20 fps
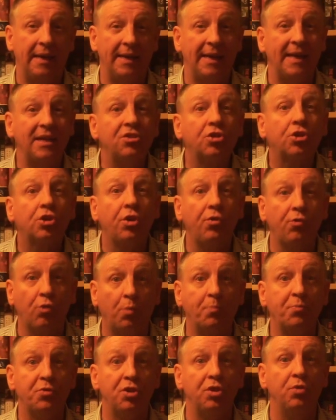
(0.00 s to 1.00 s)
his
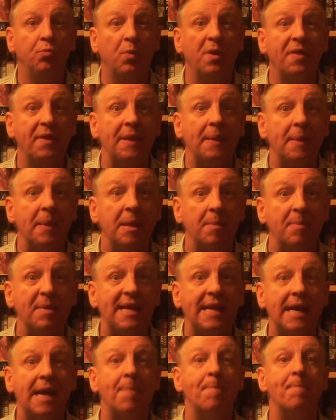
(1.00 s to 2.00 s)
corruption within the
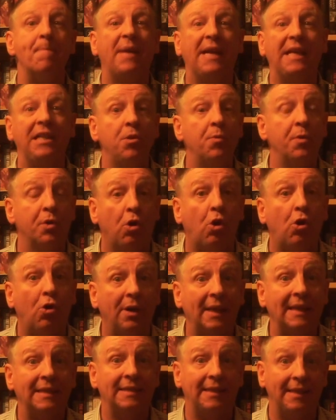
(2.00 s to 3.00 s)
BNP. They were
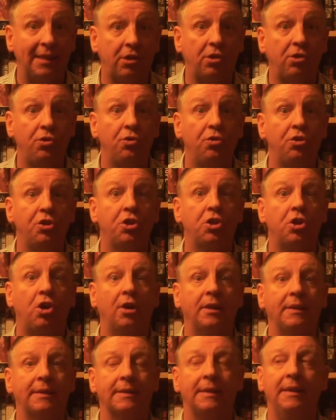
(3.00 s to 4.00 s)
all at it, including
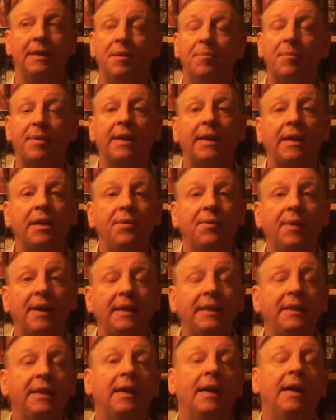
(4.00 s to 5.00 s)
Collett. But
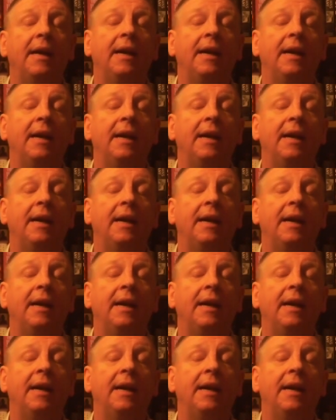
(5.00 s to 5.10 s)
anyway,